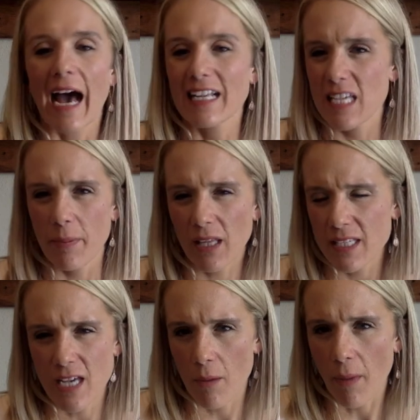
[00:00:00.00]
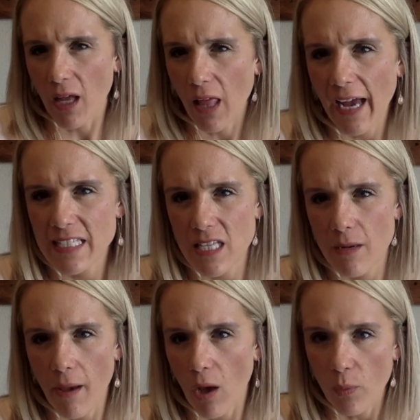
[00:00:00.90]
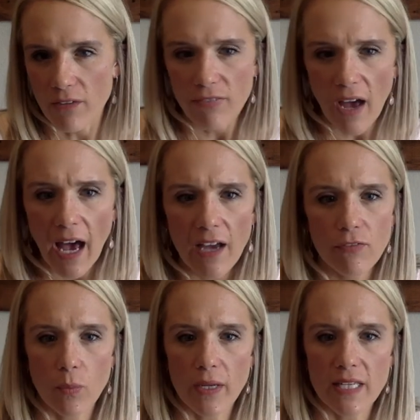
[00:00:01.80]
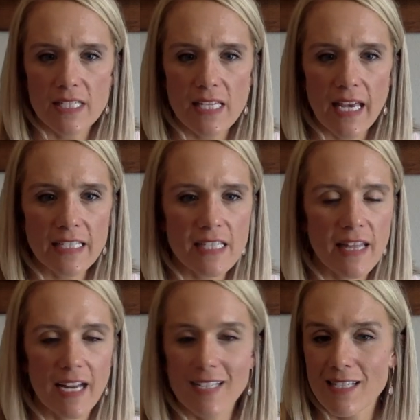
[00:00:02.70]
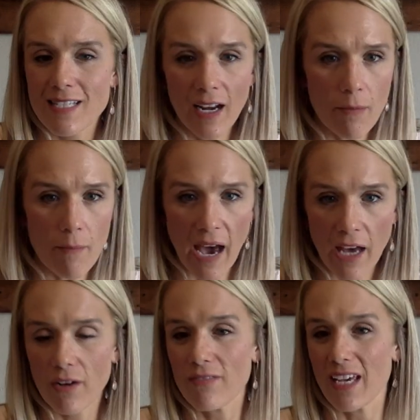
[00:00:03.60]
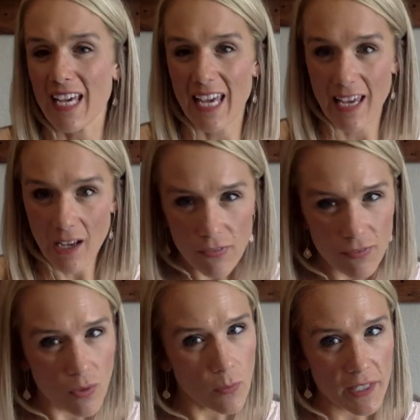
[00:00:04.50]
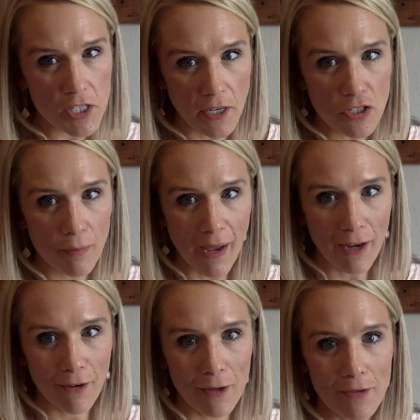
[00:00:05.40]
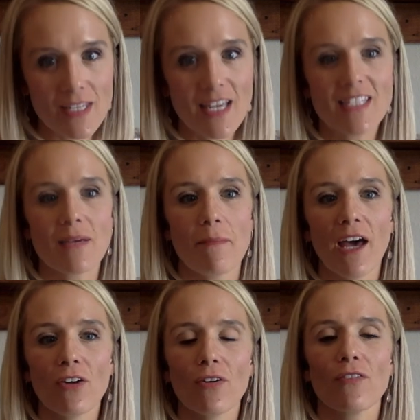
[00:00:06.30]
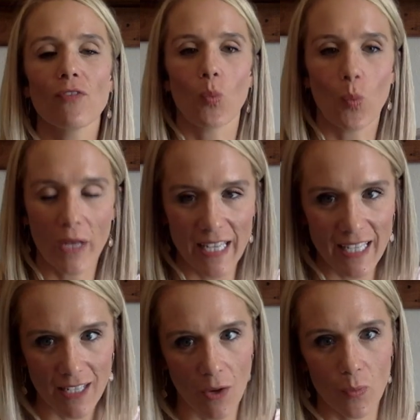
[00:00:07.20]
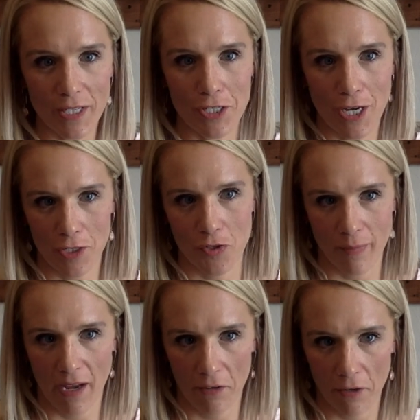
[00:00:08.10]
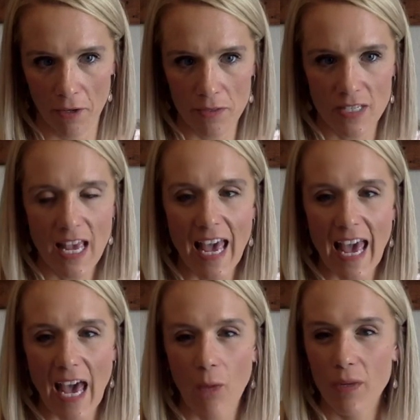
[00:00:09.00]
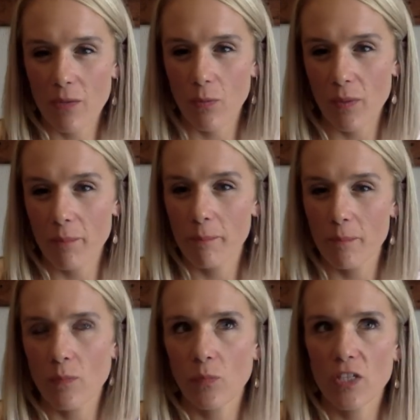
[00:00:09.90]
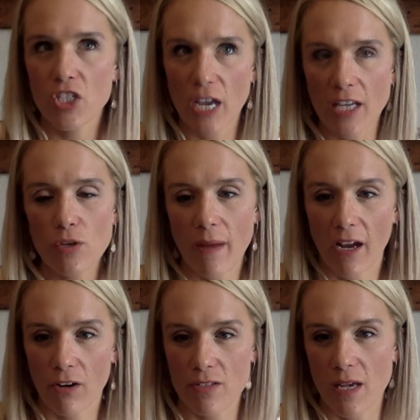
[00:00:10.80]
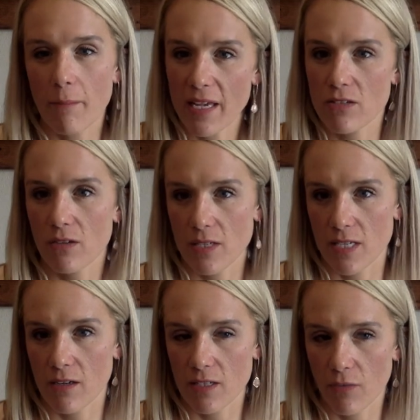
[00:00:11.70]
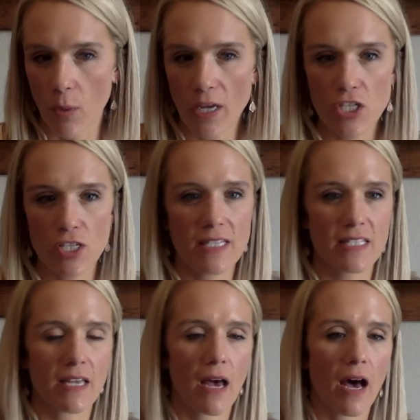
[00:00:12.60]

I typically tell my clients in about week 5 or week 6 that it's not a matter of if we change your macros, it's a matter of when we change your macros. And we change your macros up based on a series of questions.